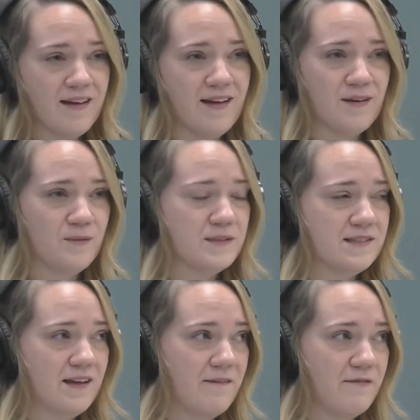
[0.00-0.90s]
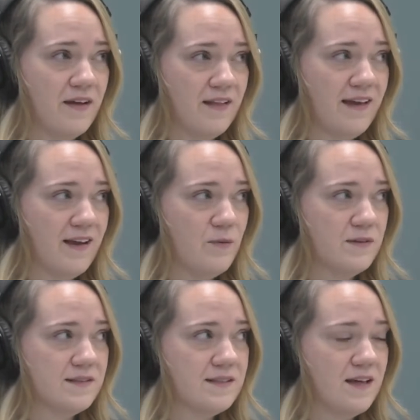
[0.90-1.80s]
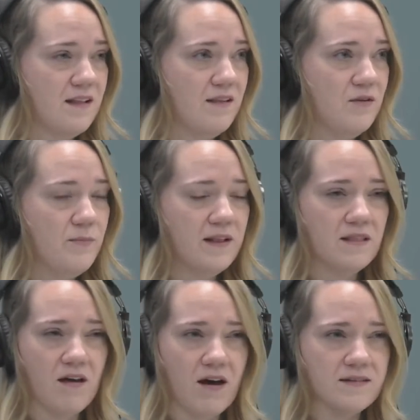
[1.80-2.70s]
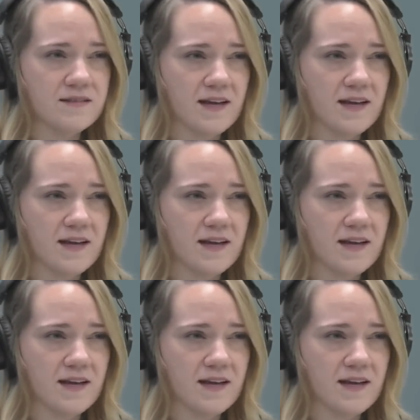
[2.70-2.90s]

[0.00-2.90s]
I felt like I was a little bit lost.